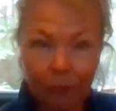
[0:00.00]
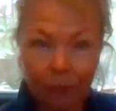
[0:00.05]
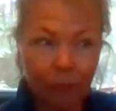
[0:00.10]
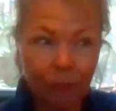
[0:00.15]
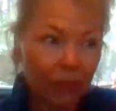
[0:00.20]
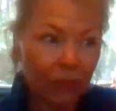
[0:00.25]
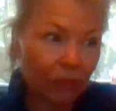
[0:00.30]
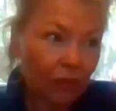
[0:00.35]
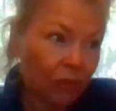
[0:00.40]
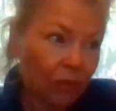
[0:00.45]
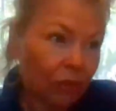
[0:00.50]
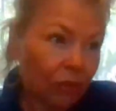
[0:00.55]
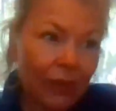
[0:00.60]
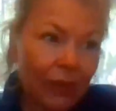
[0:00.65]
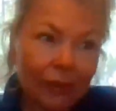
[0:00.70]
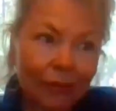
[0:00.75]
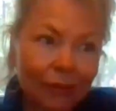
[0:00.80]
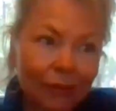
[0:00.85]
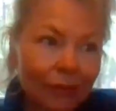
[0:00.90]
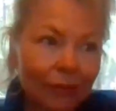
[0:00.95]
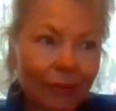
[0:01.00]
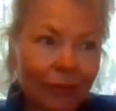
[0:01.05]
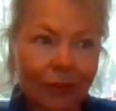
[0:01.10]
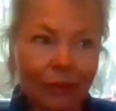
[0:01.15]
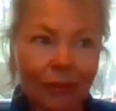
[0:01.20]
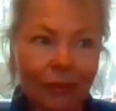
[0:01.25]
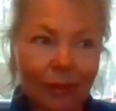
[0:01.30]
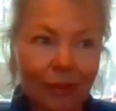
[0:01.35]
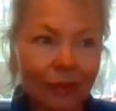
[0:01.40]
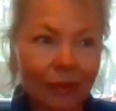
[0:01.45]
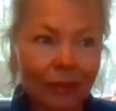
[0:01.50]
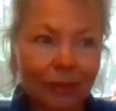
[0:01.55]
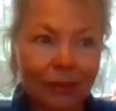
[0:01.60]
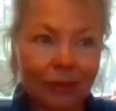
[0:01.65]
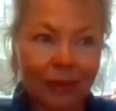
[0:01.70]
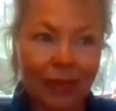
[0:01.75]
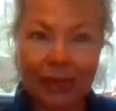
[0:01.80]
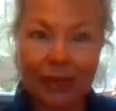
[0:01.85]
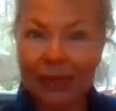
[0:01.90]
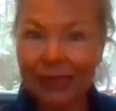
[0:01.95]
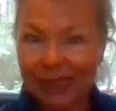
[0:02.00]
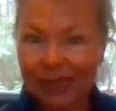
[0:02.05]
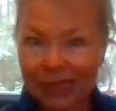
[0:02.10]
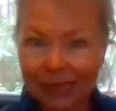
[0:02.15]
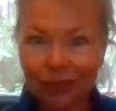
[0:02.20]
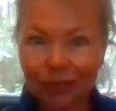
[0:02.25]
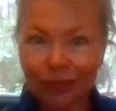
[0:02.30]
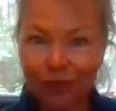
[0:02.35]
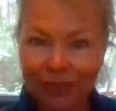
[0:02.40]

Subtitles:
But the trail started getting denser